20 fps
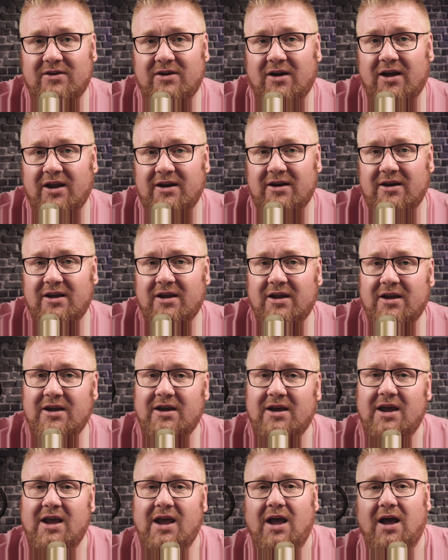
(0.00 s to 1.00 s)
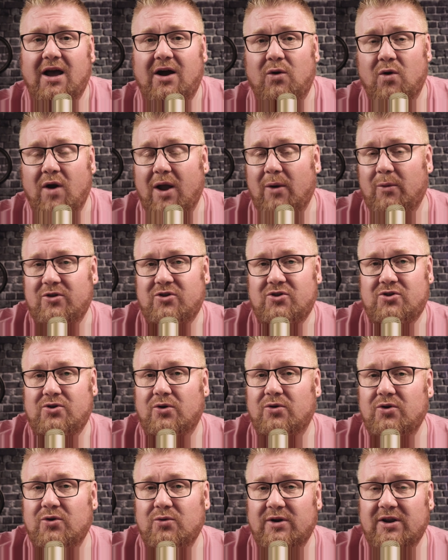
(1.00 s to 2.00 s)
on, or I would
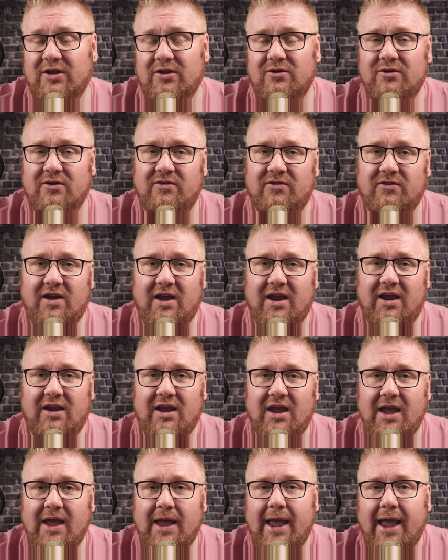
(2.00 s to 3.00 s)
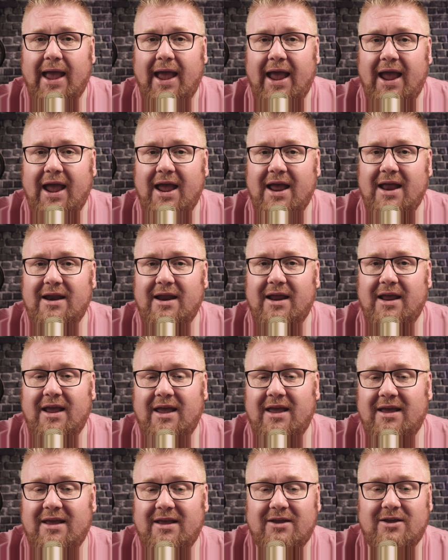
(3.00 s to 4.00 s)
show you what it looks like. And
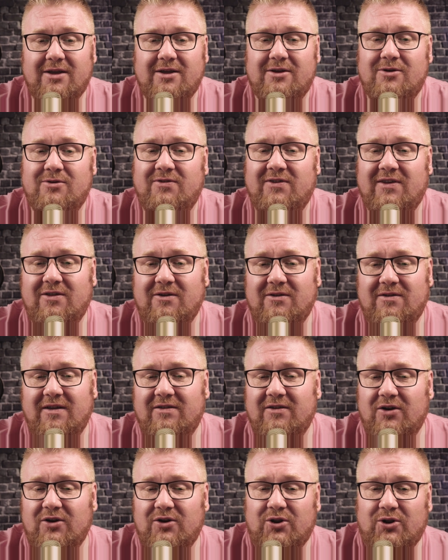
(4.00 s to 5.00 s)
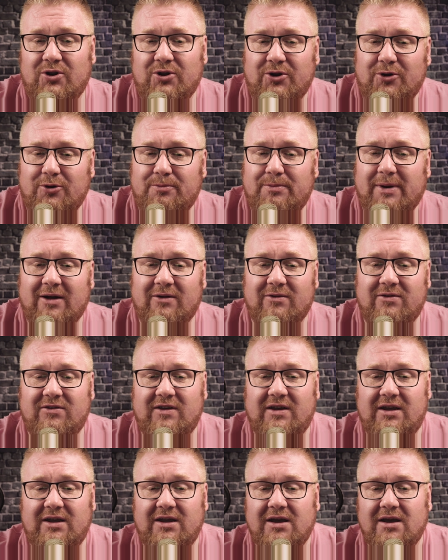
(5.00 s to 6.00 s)
you see that it's a little
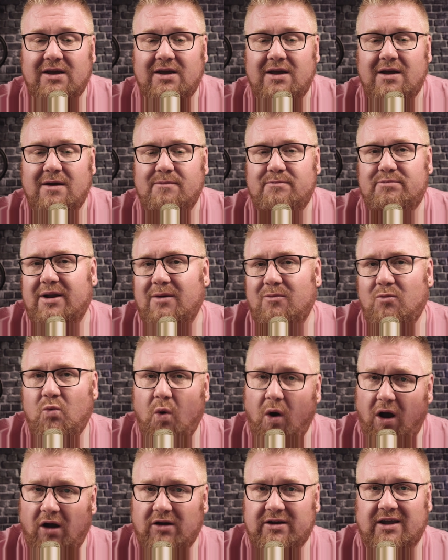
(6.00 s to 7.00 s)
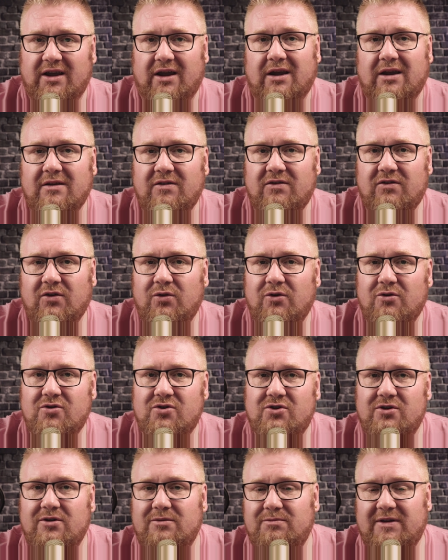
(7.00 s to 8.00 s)
bouncy, but I'm walking, so there
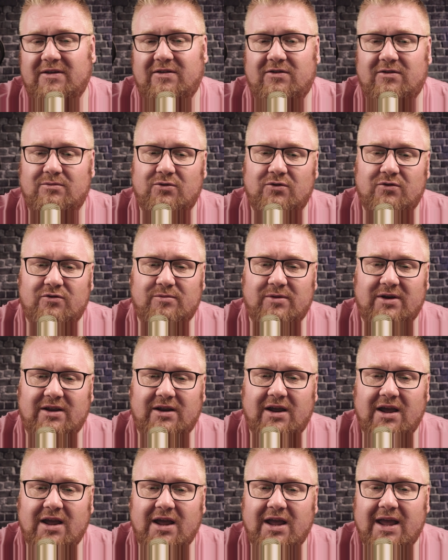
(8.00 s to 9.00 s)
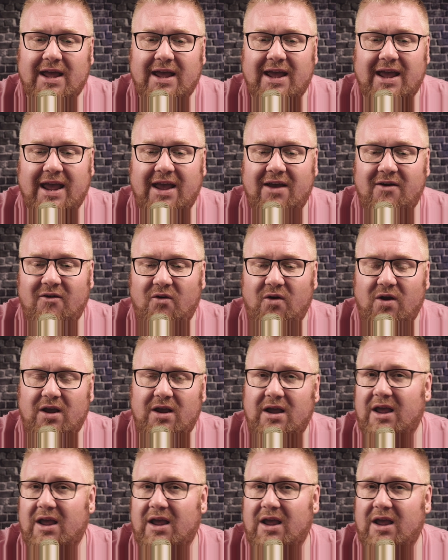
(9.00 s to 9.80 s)
should be some movement. If